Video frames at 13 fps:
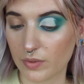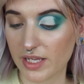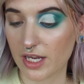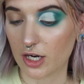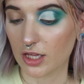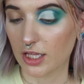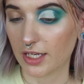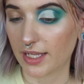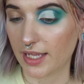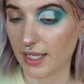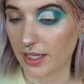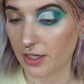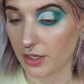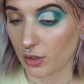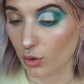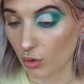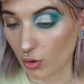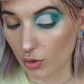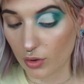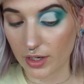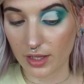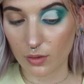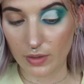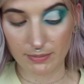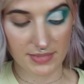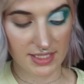We are looking
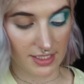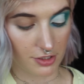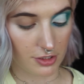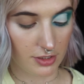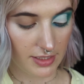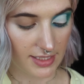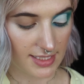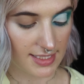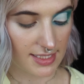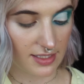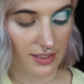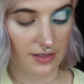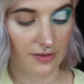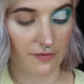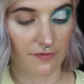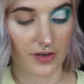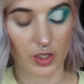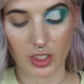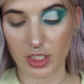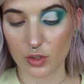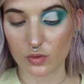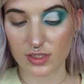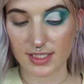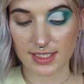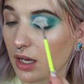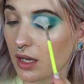real whimsical. It's very
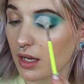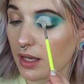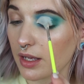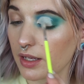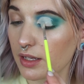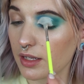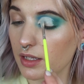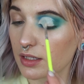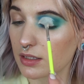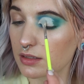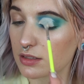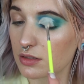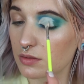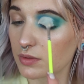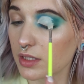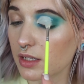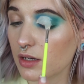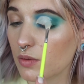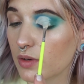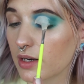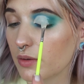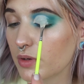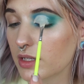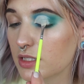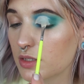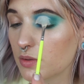cute. I don't really know what I
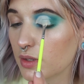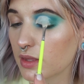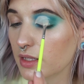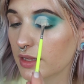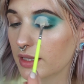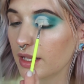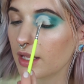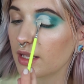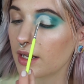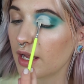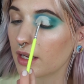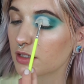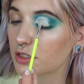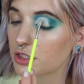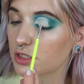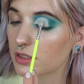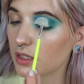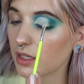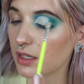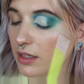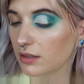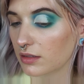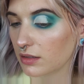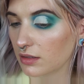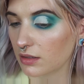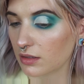wanna do with the lid actually.
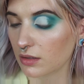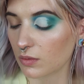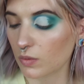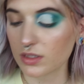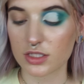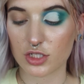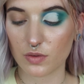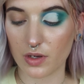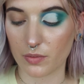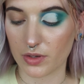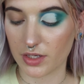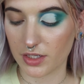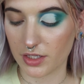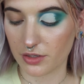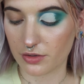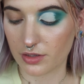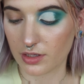What do I wanna do?